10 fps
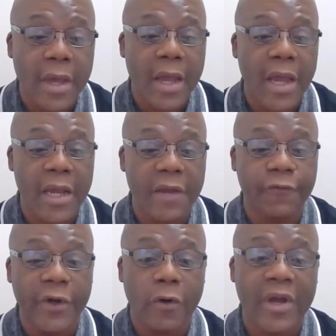And if
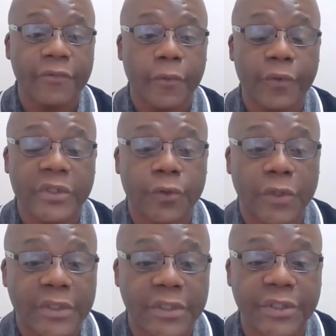we don't have the
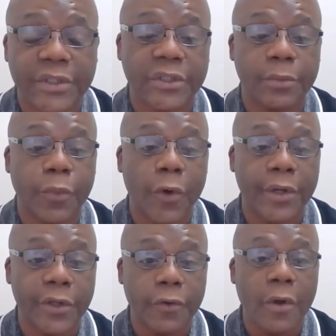resources to
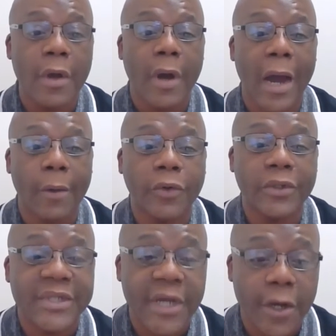support you, I
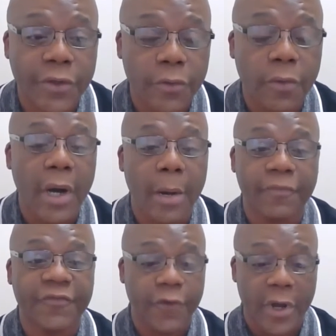would tell you up
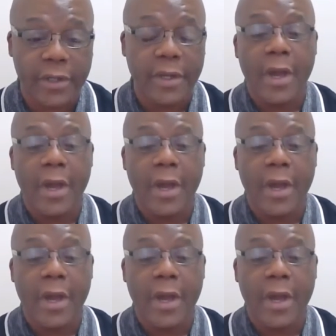front.